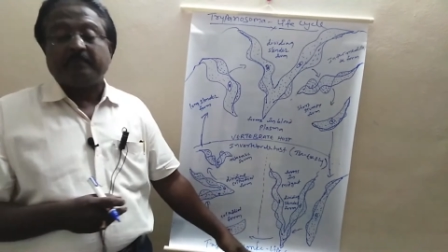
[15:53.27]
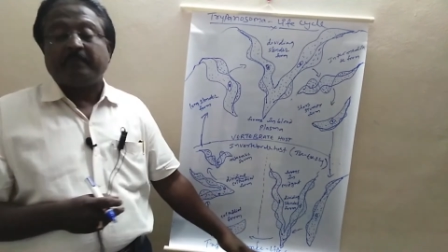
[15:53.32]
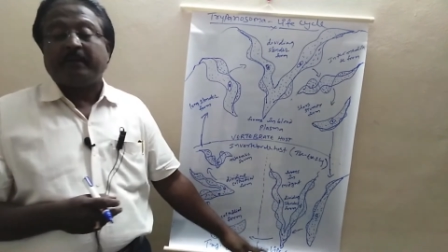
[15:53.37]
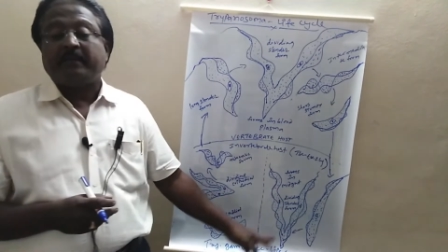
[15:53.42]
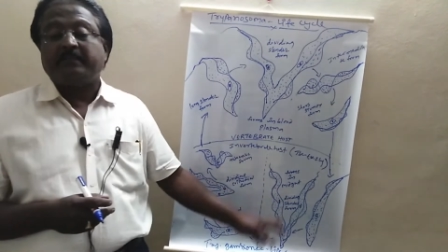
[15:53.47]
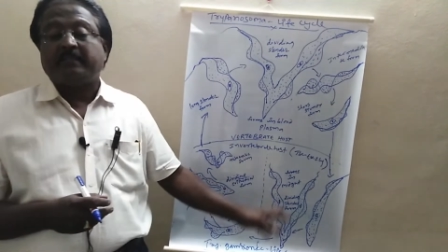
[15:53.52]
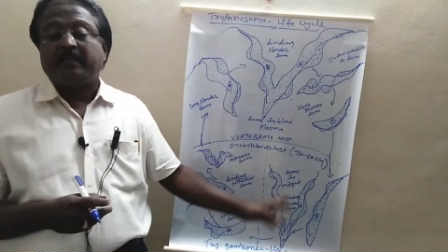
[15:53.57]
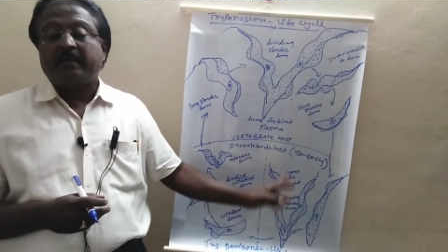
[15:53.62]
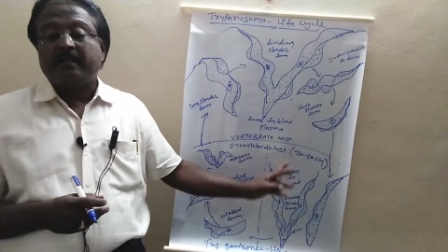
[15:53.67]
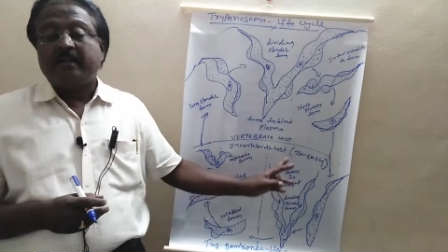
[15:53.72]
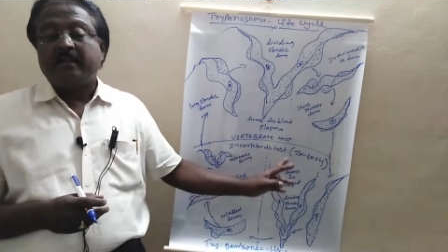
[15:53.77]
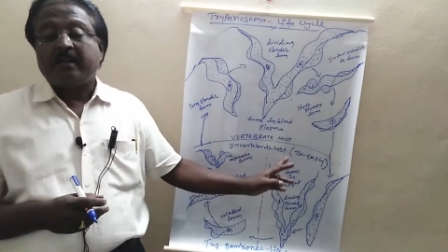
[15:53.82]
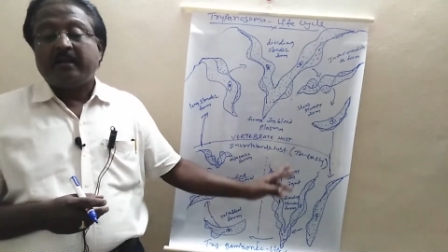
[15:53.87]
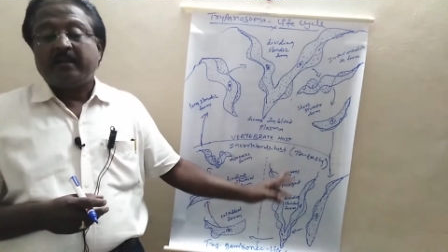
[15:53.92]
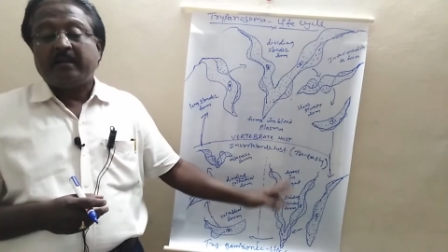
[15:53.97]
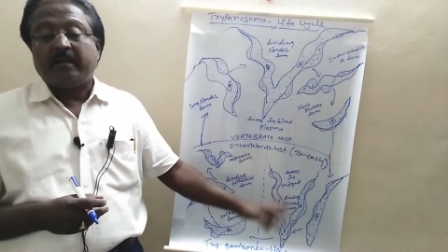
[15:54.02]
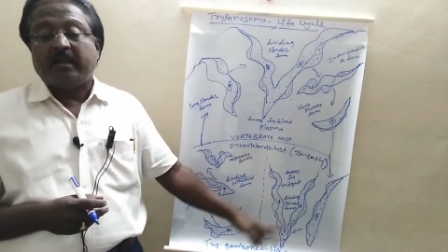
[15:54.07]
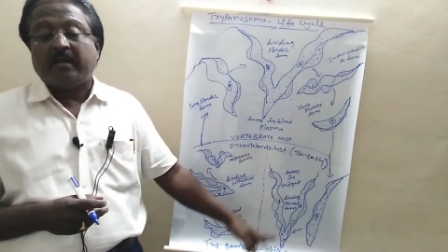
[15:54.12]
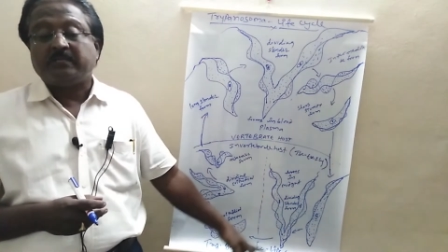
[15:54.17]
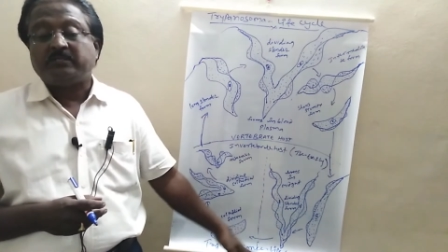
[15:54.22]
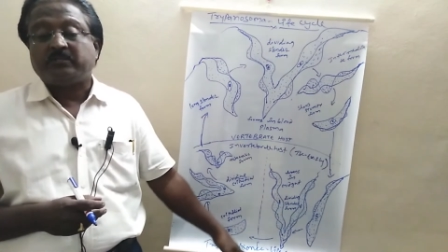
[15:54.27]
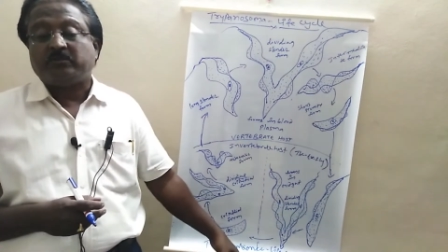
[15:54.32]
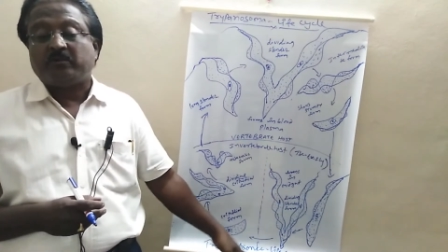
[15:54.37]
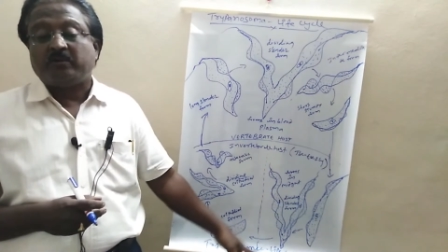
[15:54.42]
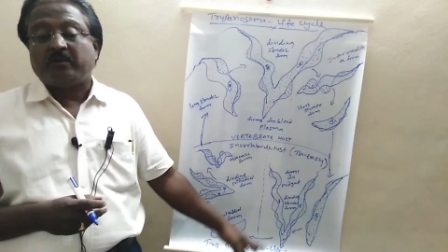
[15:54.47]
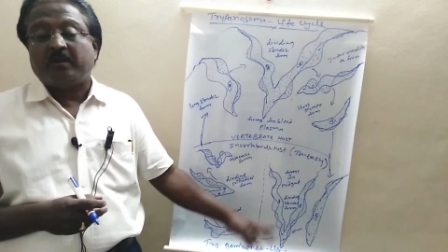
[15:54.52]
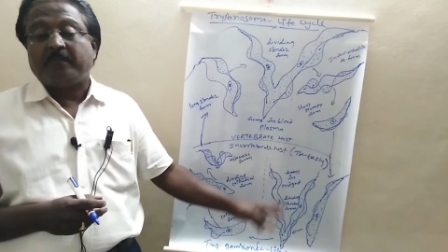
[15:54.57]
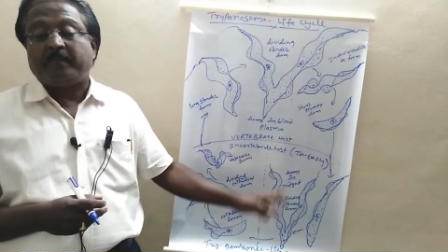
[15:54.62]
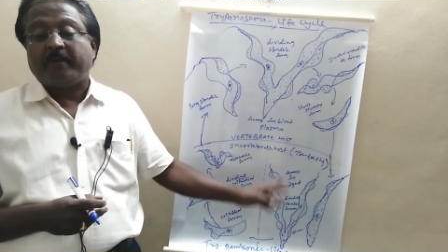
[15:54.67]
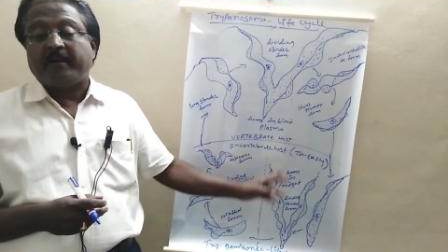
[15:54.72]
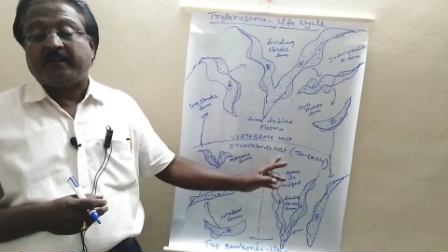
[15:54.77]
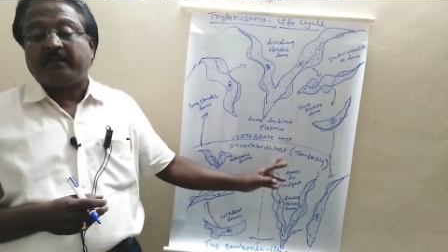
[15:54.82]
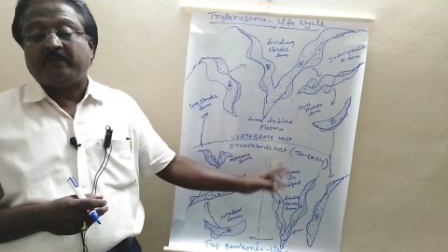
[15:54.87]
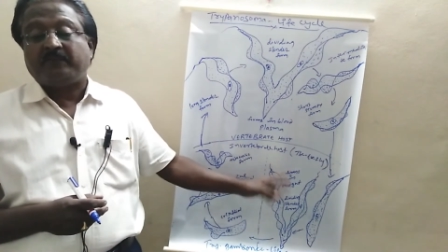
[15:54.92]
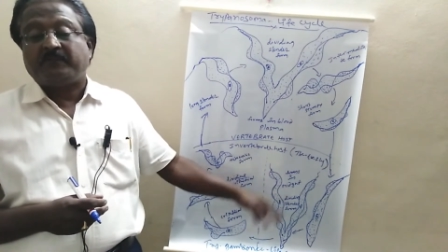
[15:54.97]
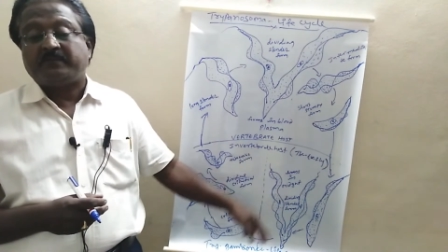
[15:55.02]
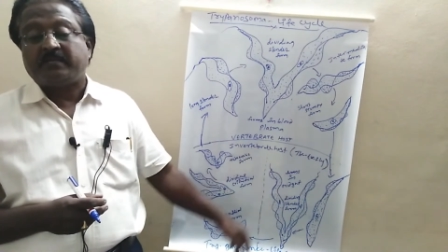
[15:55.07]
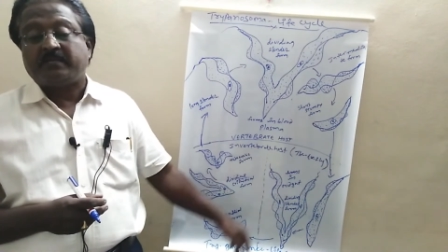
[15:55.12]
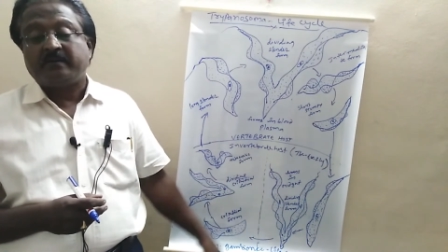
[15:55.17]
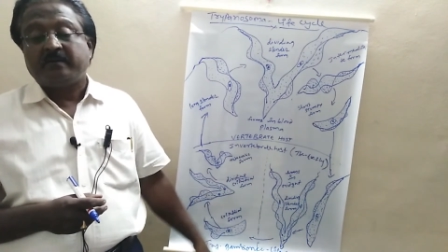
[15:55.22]
by the longitudinal binary
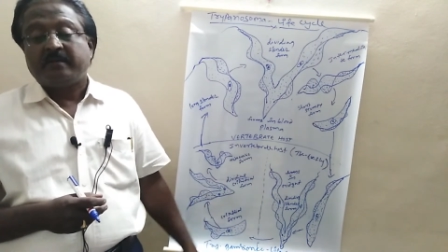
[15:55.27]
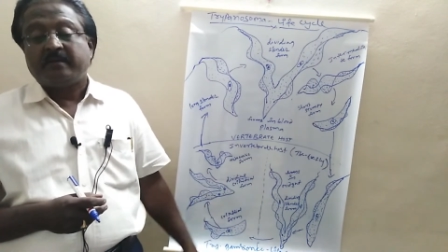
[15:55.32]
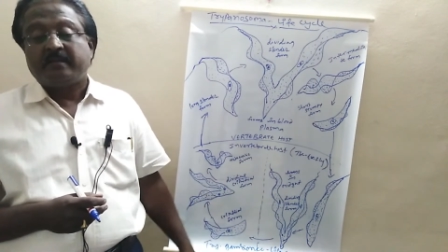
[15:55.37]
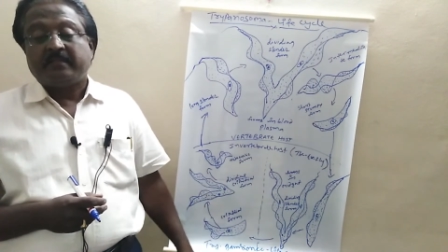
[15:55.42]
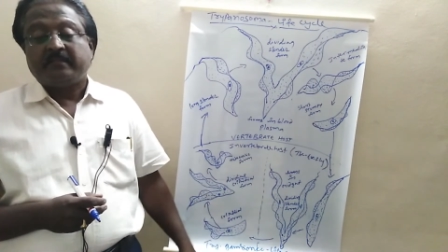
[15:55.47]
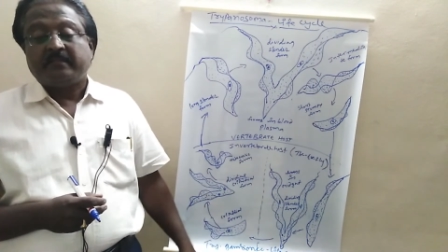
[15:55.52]
fission.